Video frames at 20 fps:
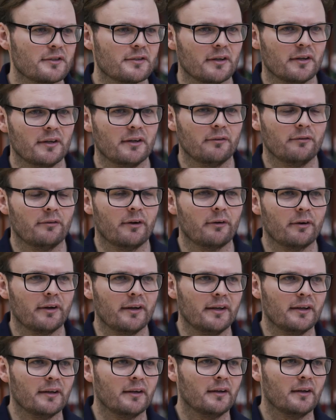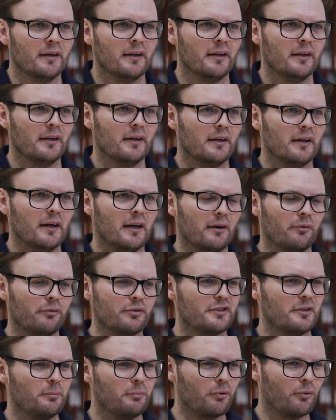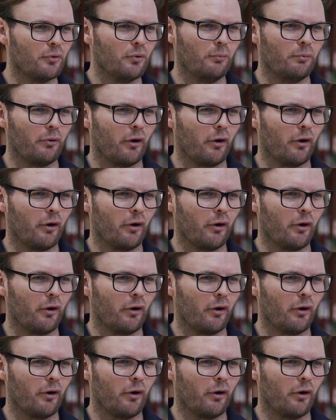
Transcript: It's a very uh, reciprocal